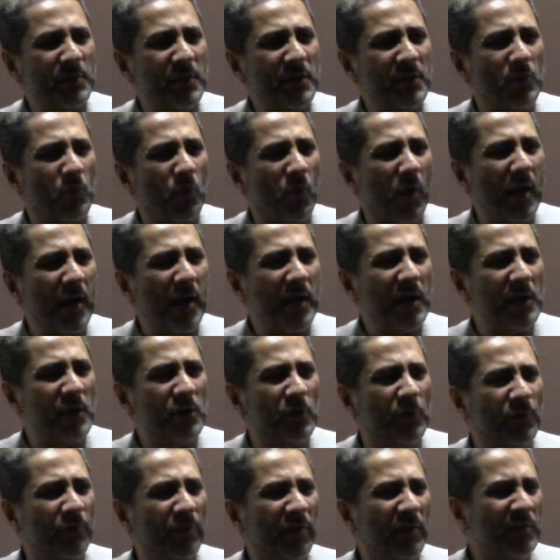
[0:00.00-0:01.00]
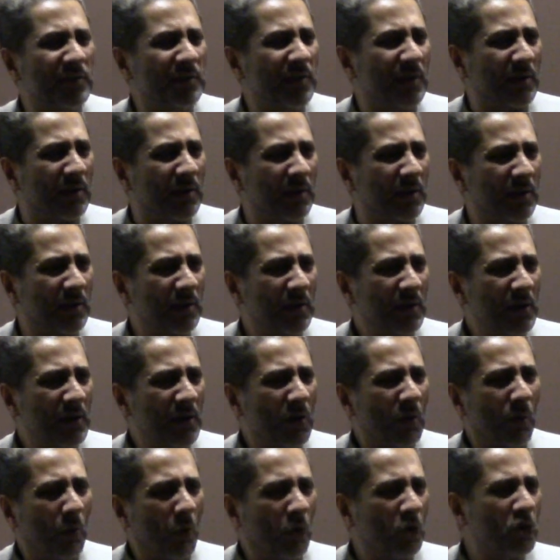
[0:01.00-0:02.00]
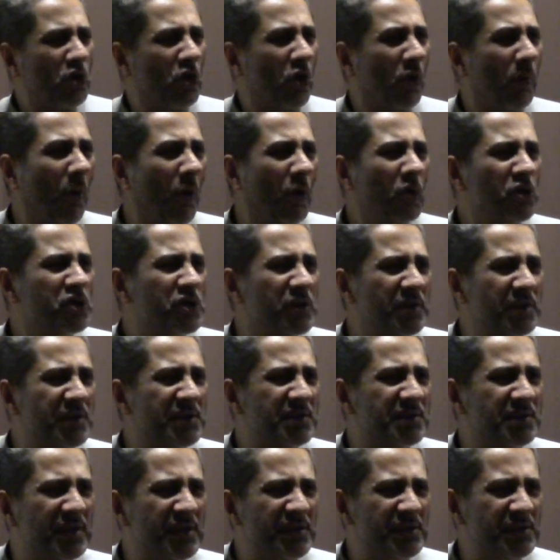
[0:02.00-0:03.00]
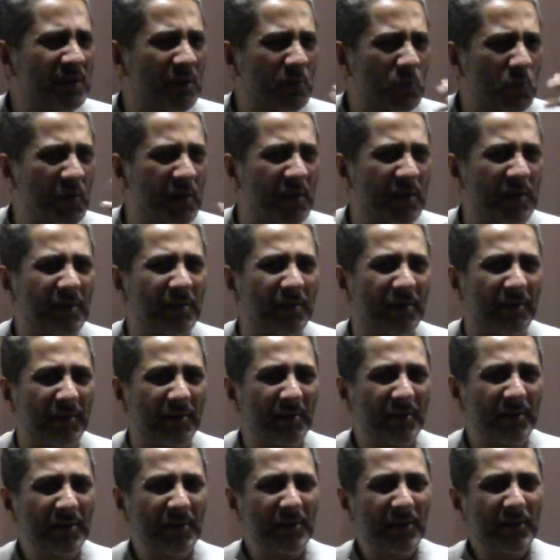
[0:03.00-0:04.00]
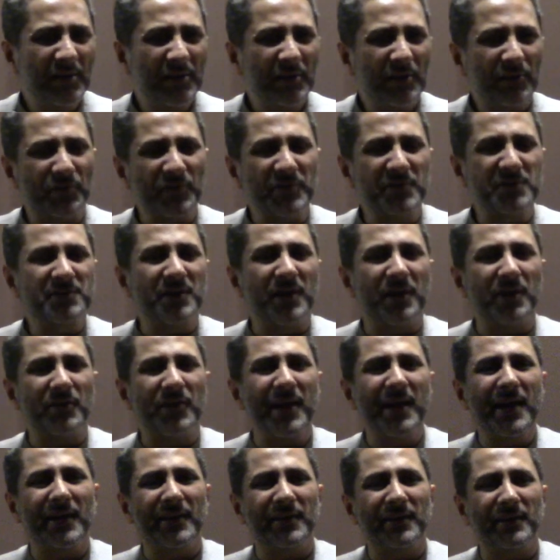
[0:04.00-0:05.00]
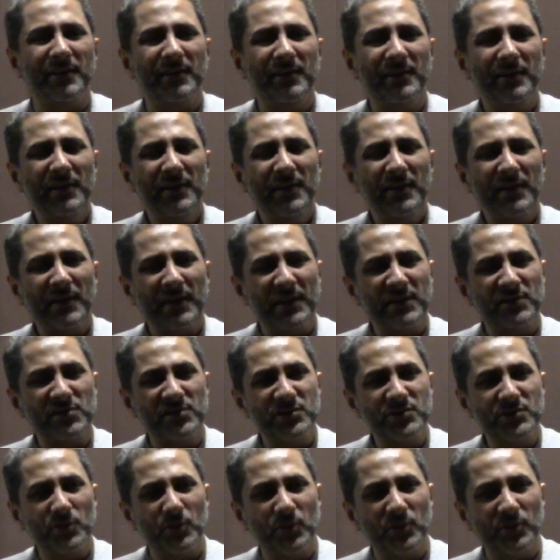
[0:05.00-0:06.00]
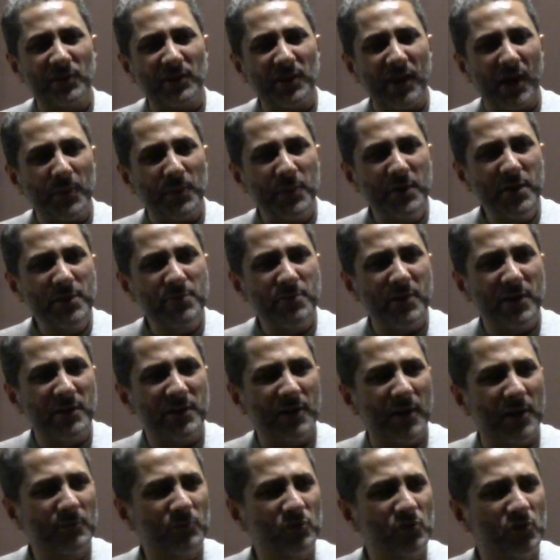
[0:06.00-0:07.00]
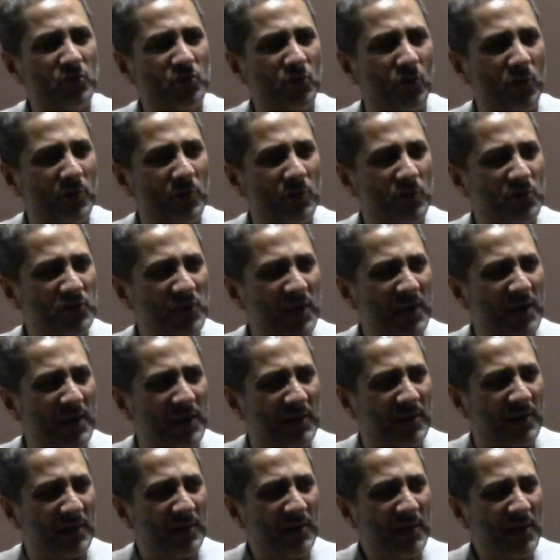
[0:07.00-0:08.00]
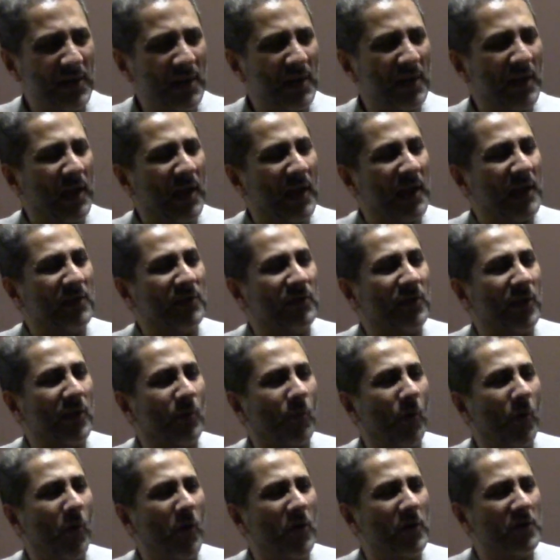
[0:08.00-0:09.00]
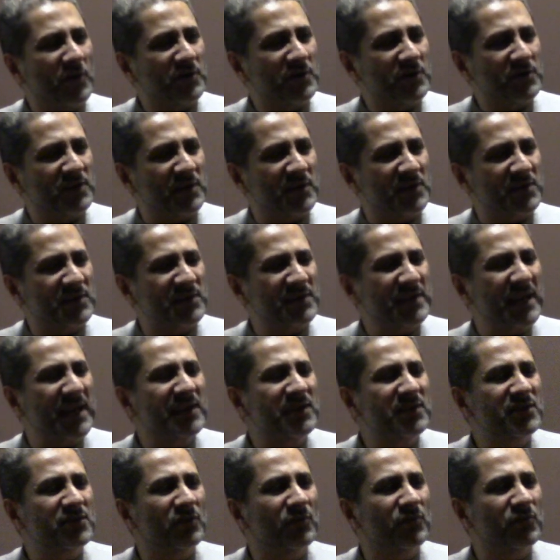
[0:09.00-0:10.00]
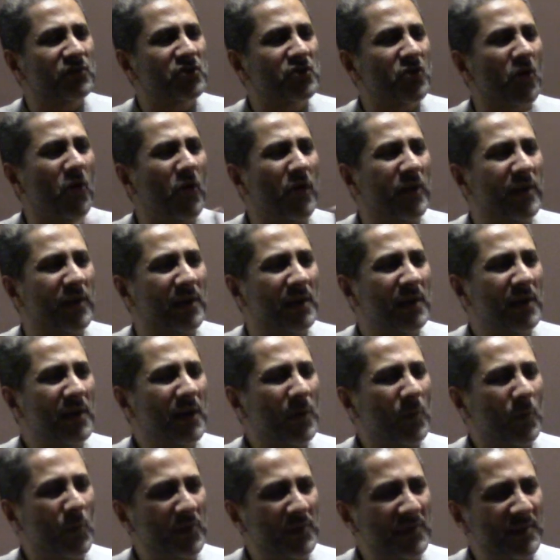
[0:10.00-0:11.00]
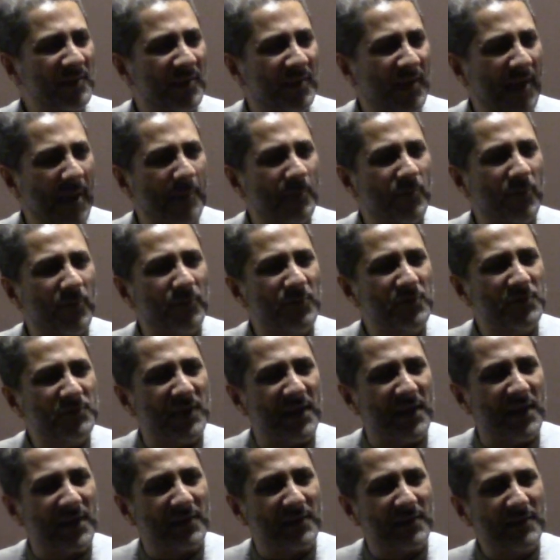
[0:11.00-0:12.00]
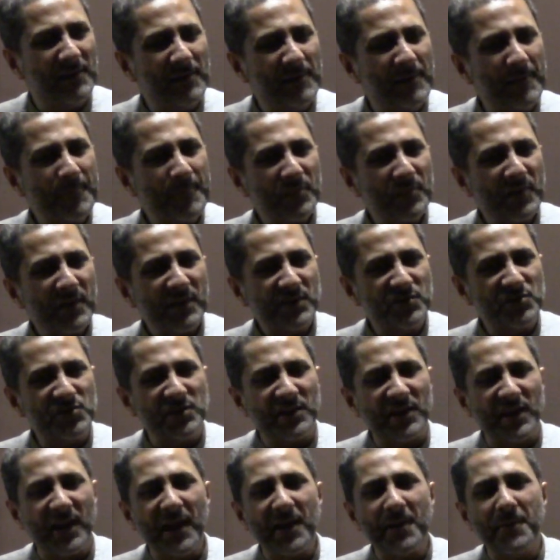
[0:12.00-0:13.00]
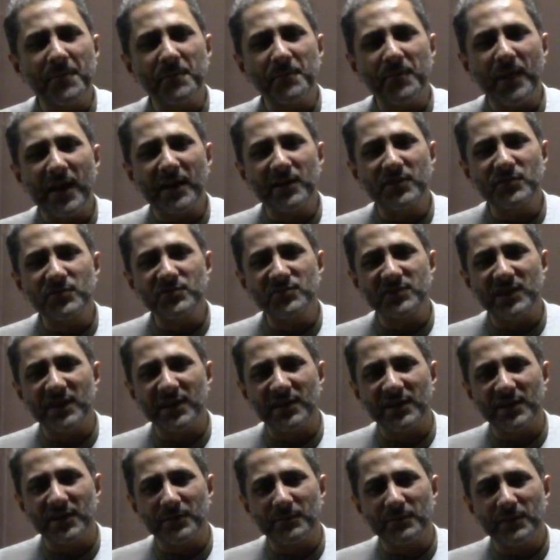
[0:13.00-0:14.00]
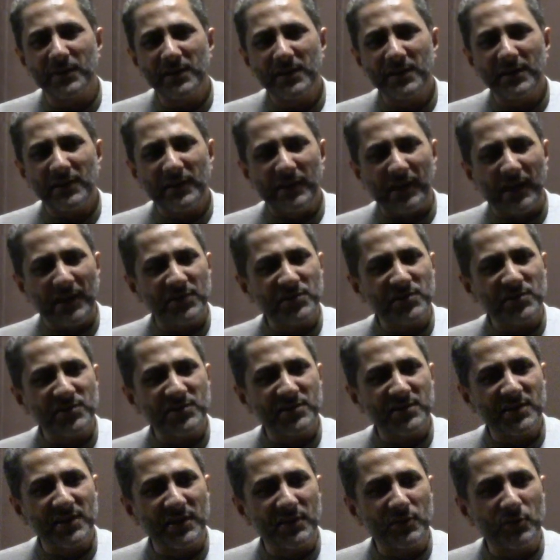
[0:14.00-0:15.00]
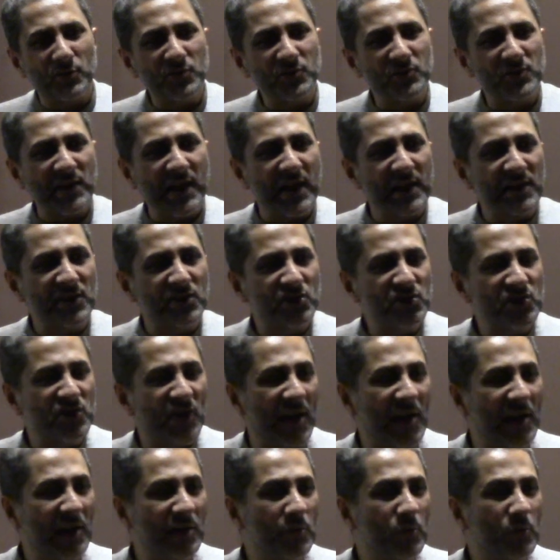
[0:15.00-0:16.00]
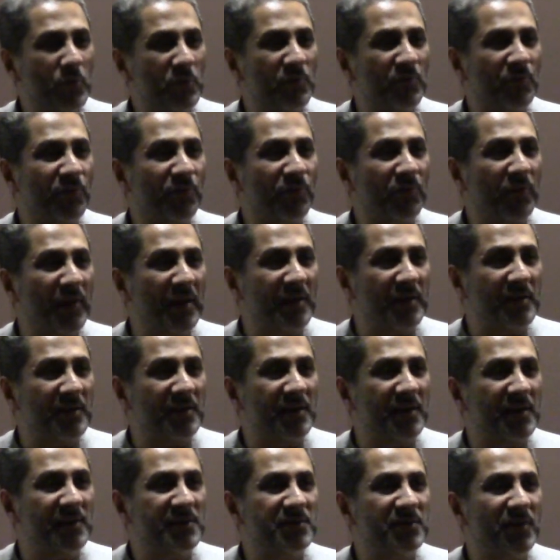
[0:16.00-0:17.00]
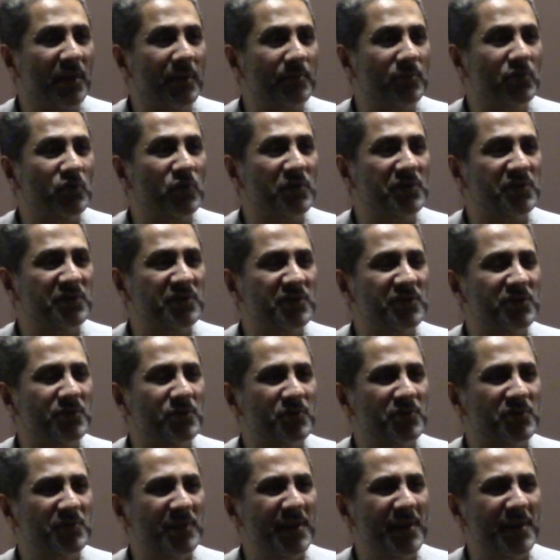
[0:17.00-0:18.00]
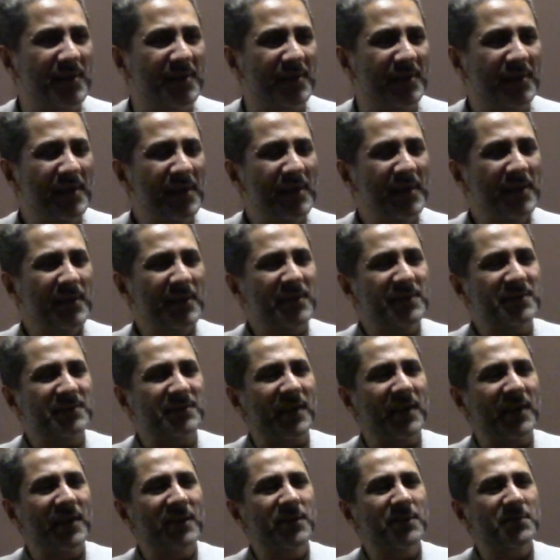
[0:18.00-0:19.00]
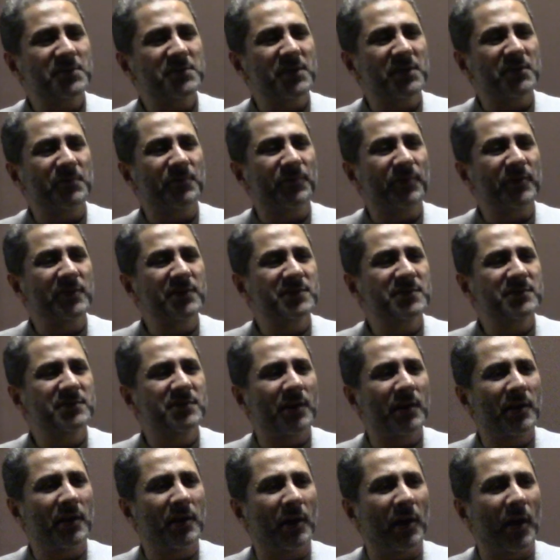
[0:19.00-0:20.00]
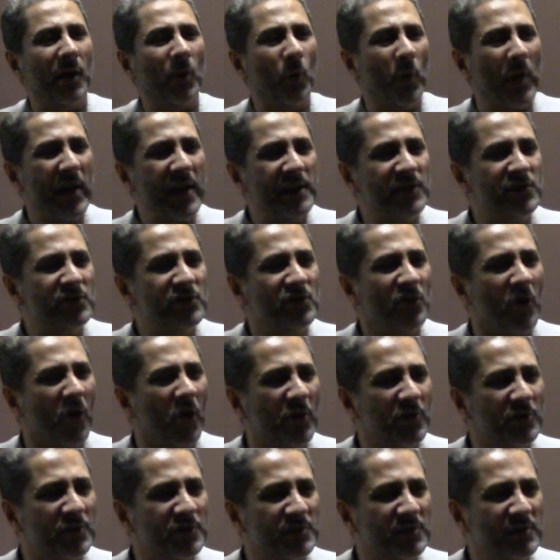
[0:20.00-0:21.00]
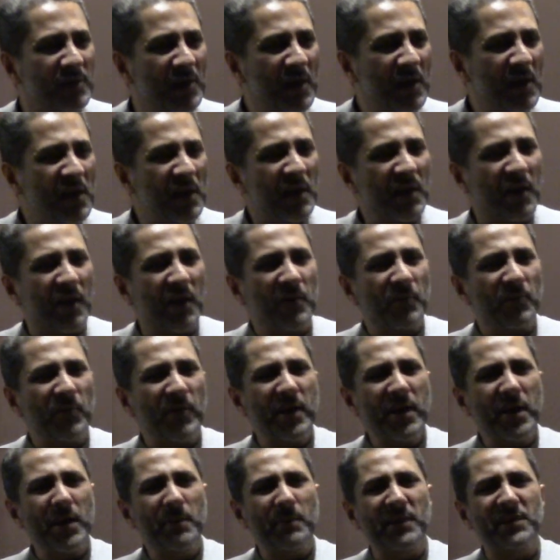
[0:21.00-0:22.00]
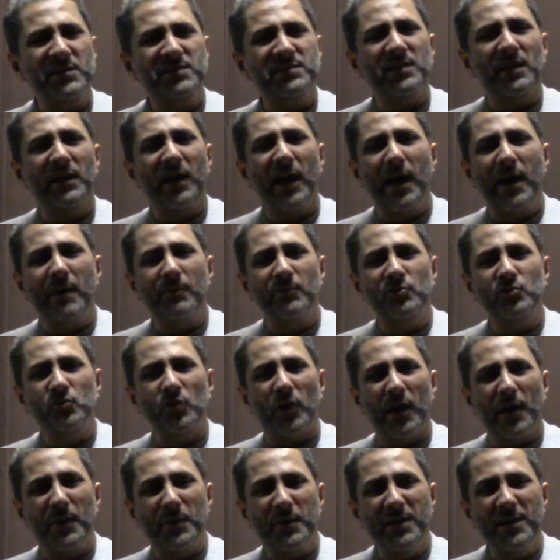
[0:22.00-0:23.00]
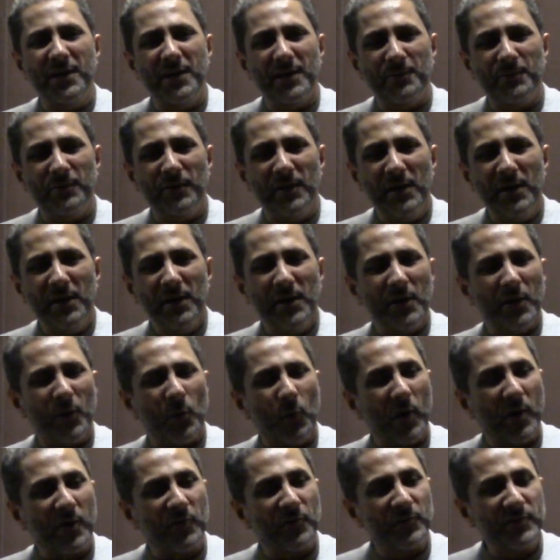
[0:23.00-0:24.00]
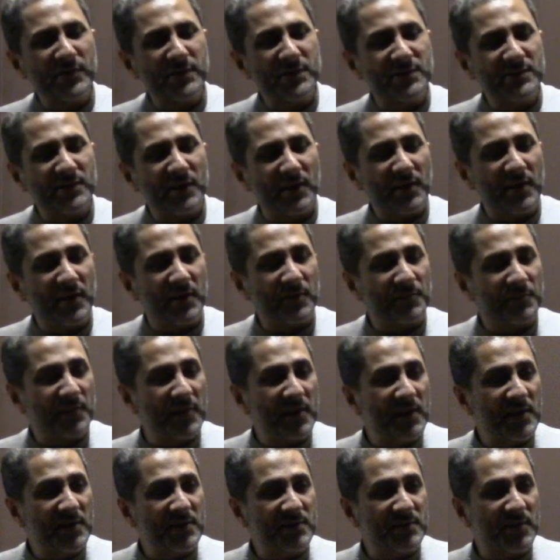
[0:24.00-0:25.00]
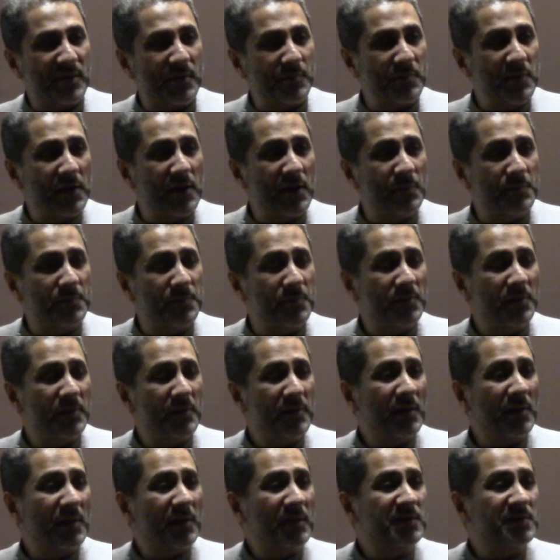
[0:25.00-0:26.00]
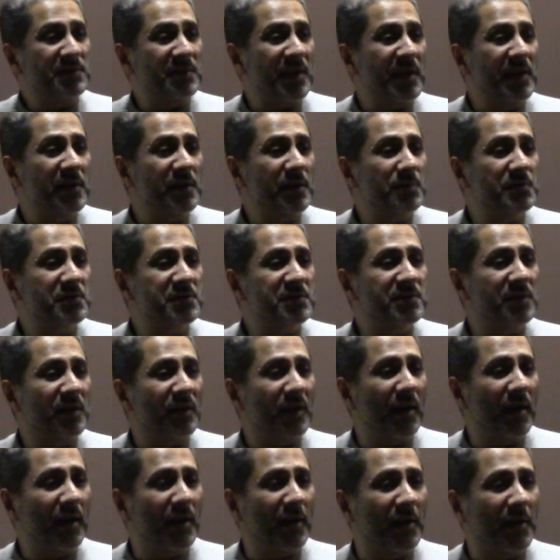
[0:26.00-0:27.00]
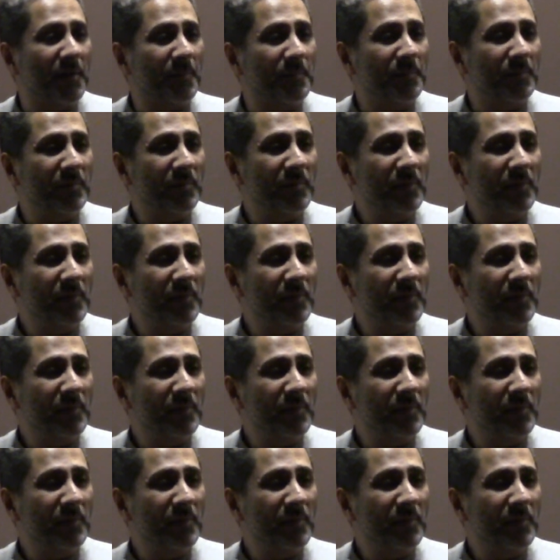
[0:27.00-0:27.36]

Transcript: inquired of Fizza, what commotion is this that we hear? Fizza ran and she saw that Habib had come to join Hussein and there was a sense of joy within the camp of Hussein. She came back to Zainab and she said, Hussein's childhood friend has come to assist Hussein. Zainab said, Fizza, await not. Convey my salam to Habib. When Fizza conveys Habib, Zainab's salam,